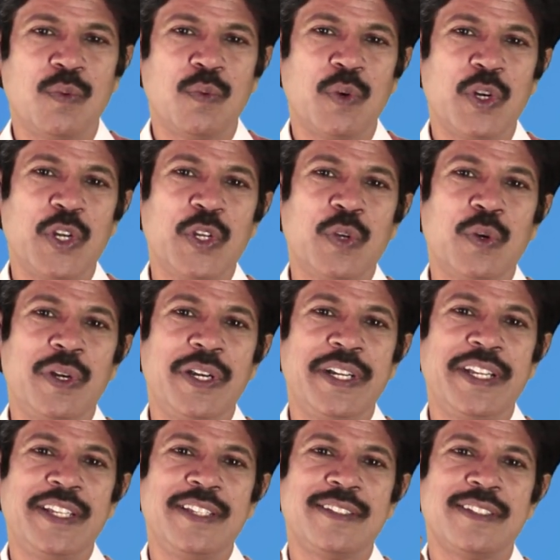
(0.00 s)
what do you call
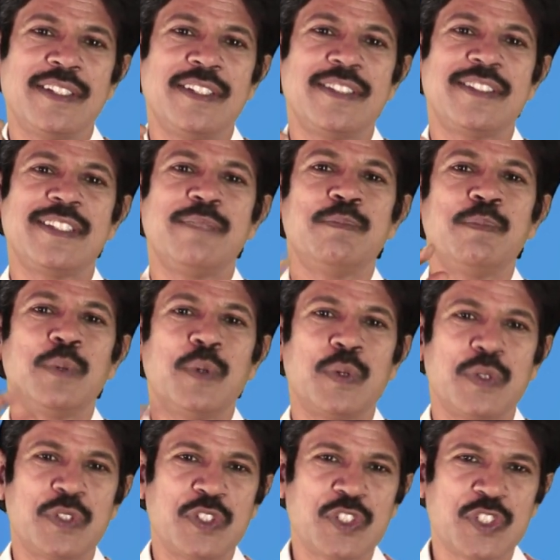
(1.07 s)
it is symport.